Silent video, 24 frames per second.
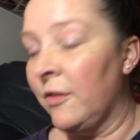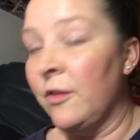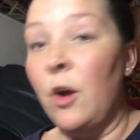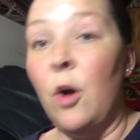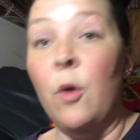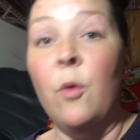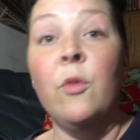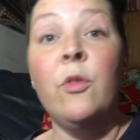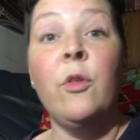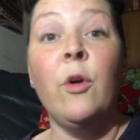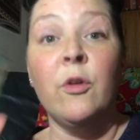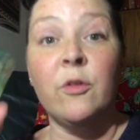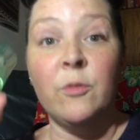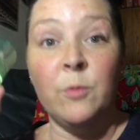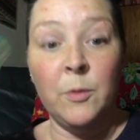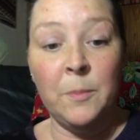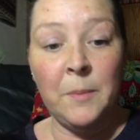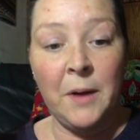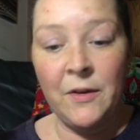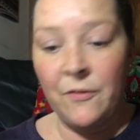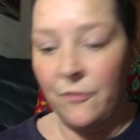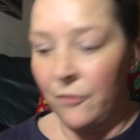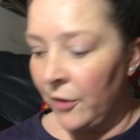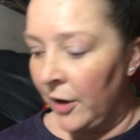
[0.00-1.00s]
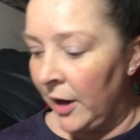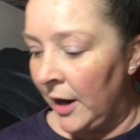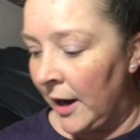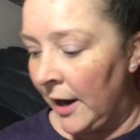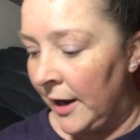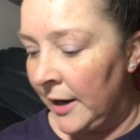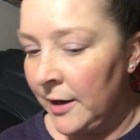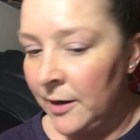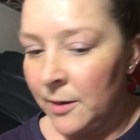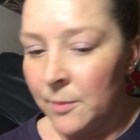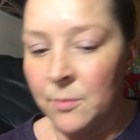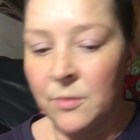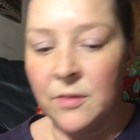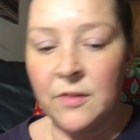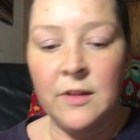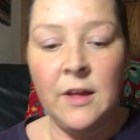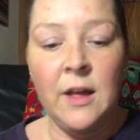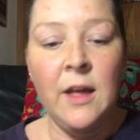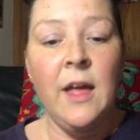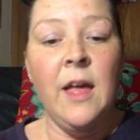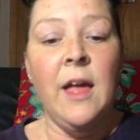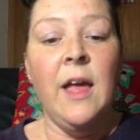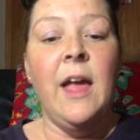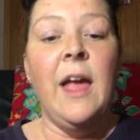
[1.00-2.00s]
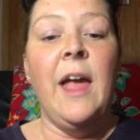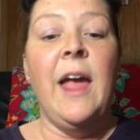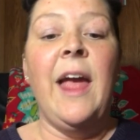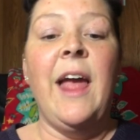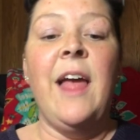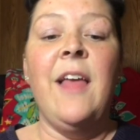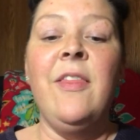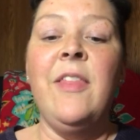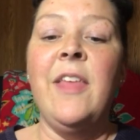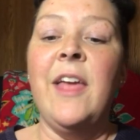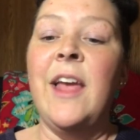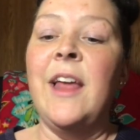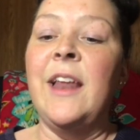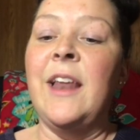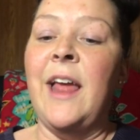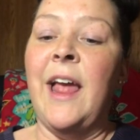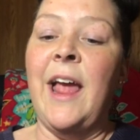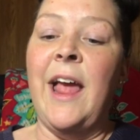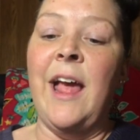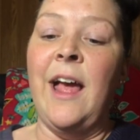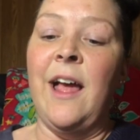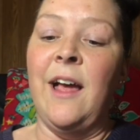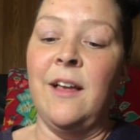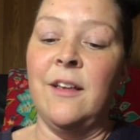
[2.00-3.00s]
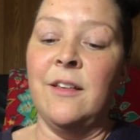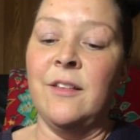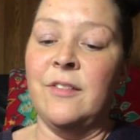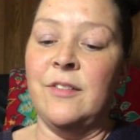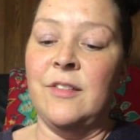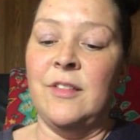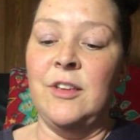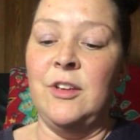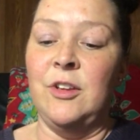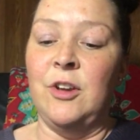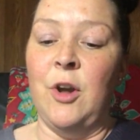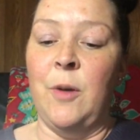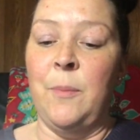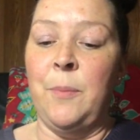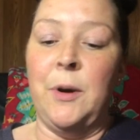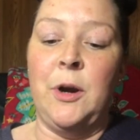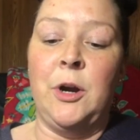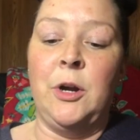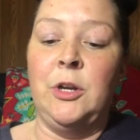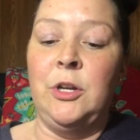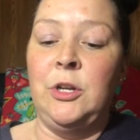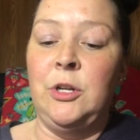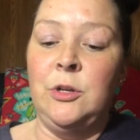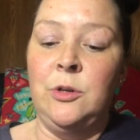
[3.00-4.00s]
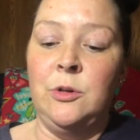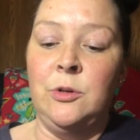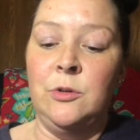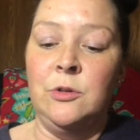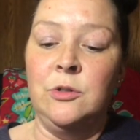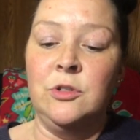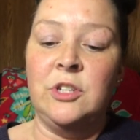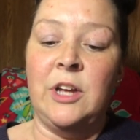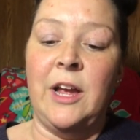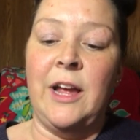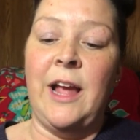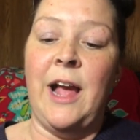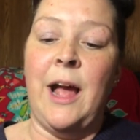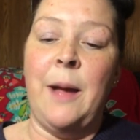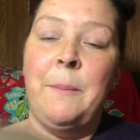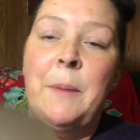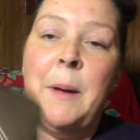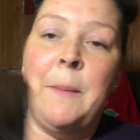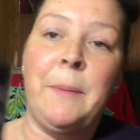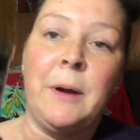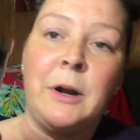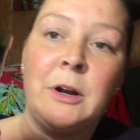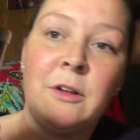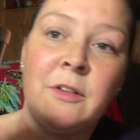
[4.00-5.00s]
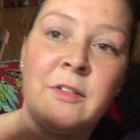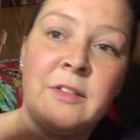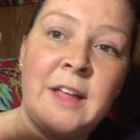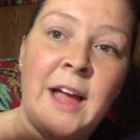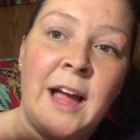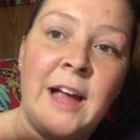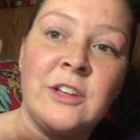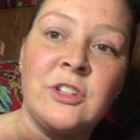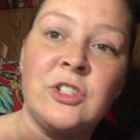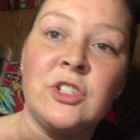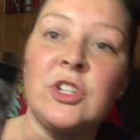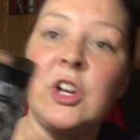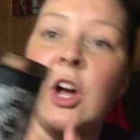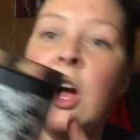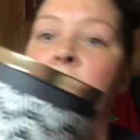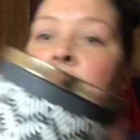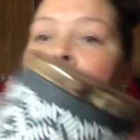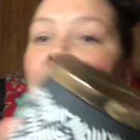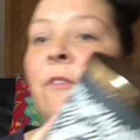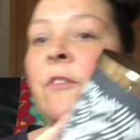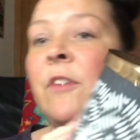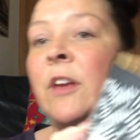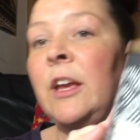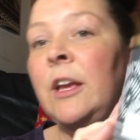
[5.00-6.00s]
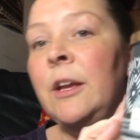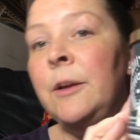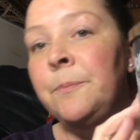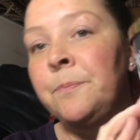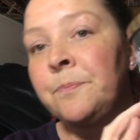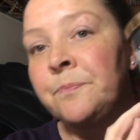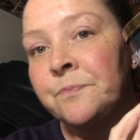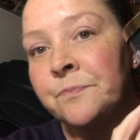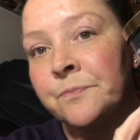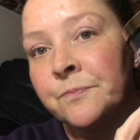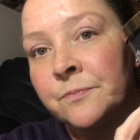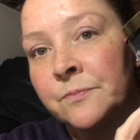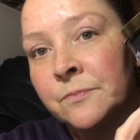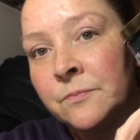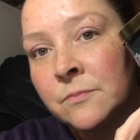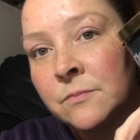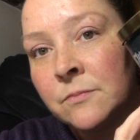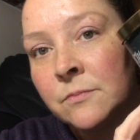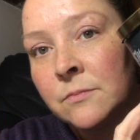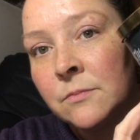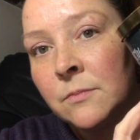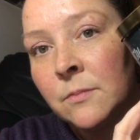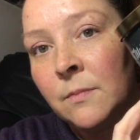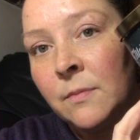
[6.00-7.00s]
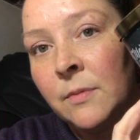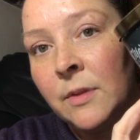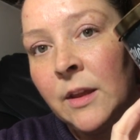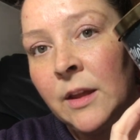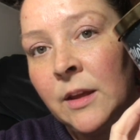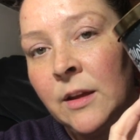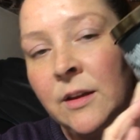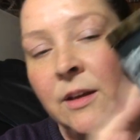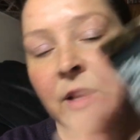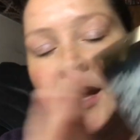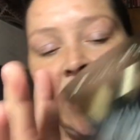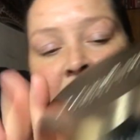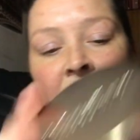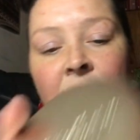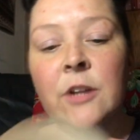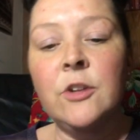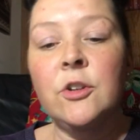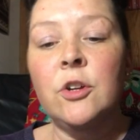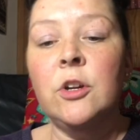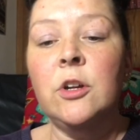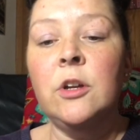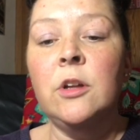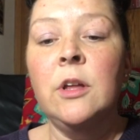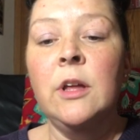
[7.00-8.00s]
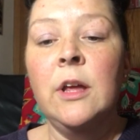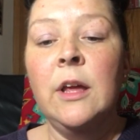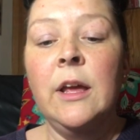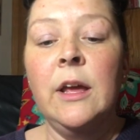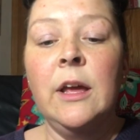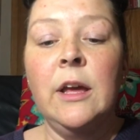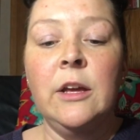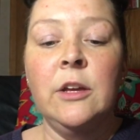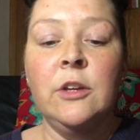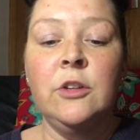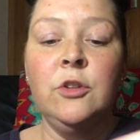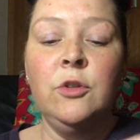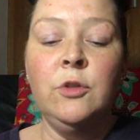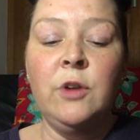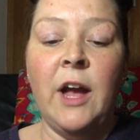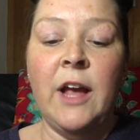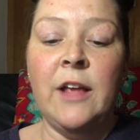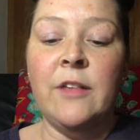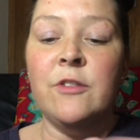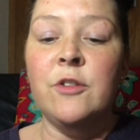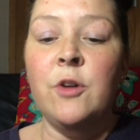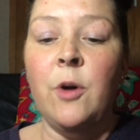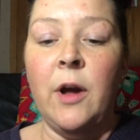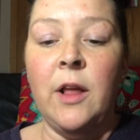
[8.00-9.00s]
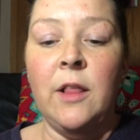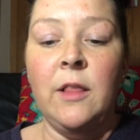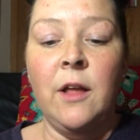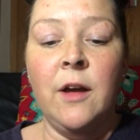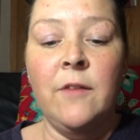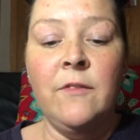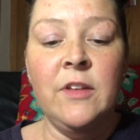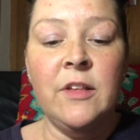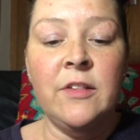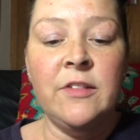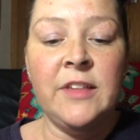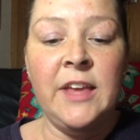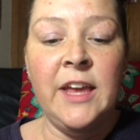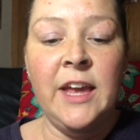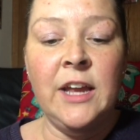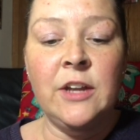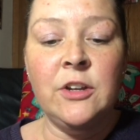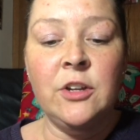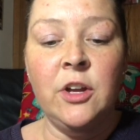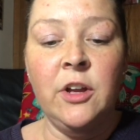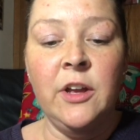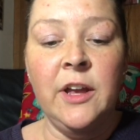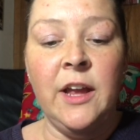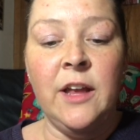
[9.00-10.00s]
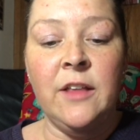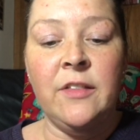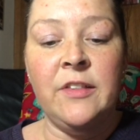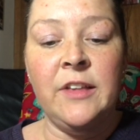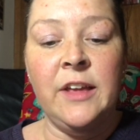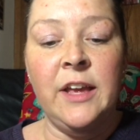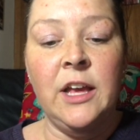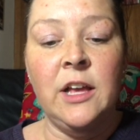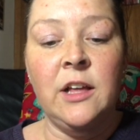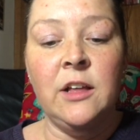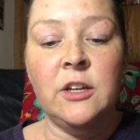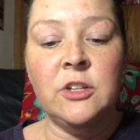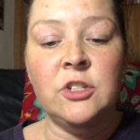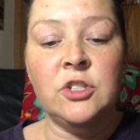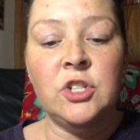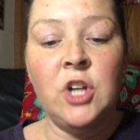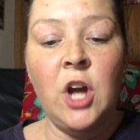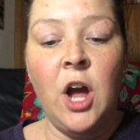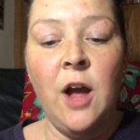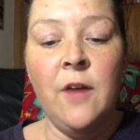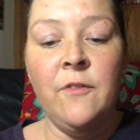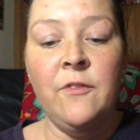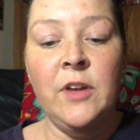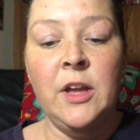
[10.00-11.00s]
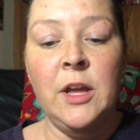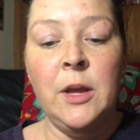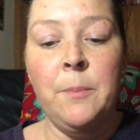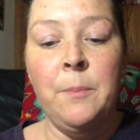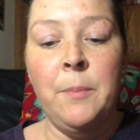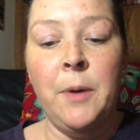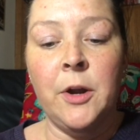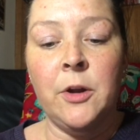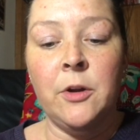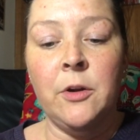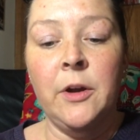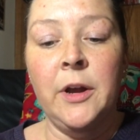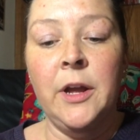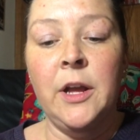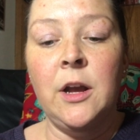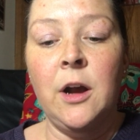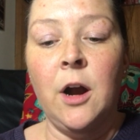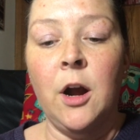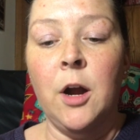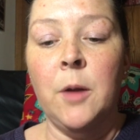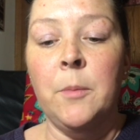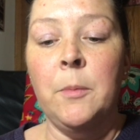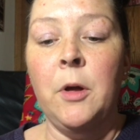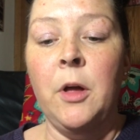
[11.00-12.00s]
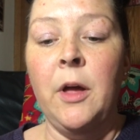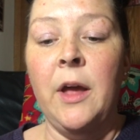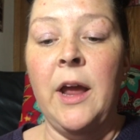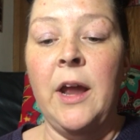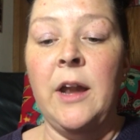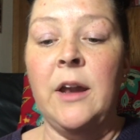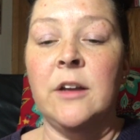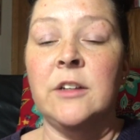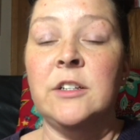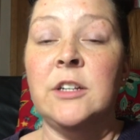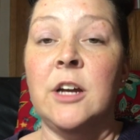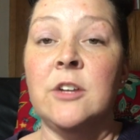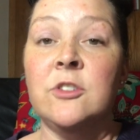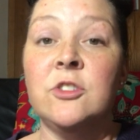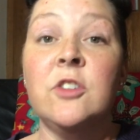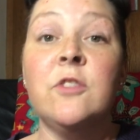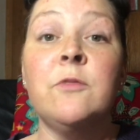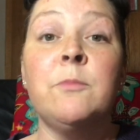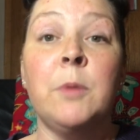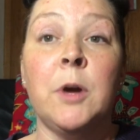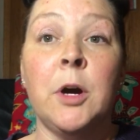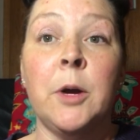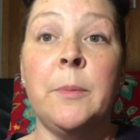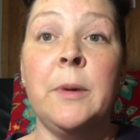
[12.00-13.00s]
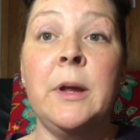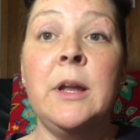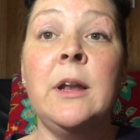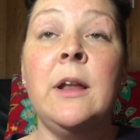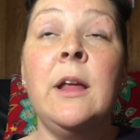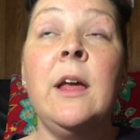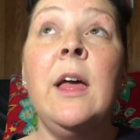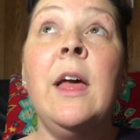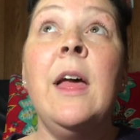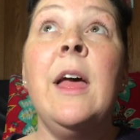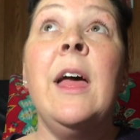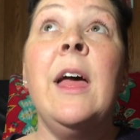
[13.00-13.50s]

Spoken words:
So those were my free items. And then, as you know, per usual, I got my butterscotch toffee candle. You guys know I love this candle. It's English toffee, buttery caramel, and a touch of bourbon.